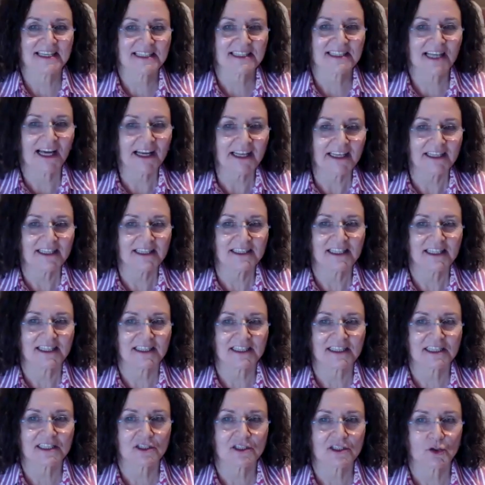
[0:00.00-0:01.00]

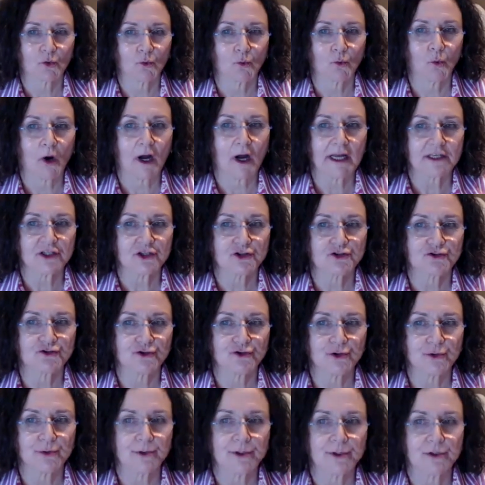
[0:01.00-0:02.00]
scientist, what
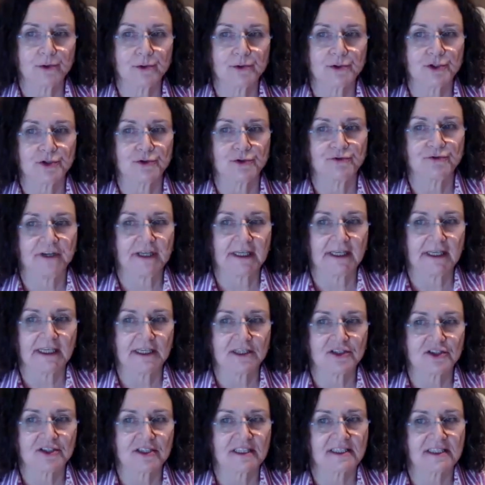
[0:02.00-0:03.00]
drew you to
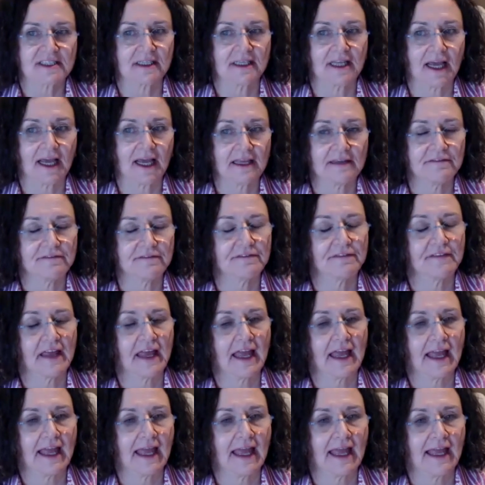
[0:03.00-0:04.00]
religious life
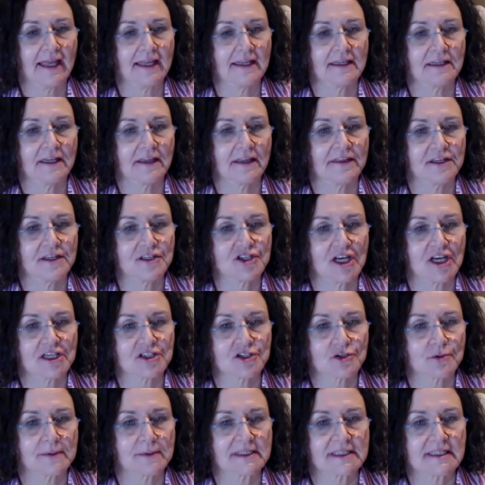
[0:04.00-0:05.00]
and the
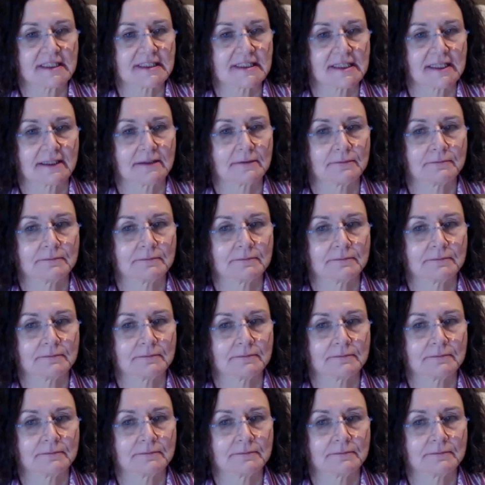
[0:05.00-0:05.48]
Jesuits?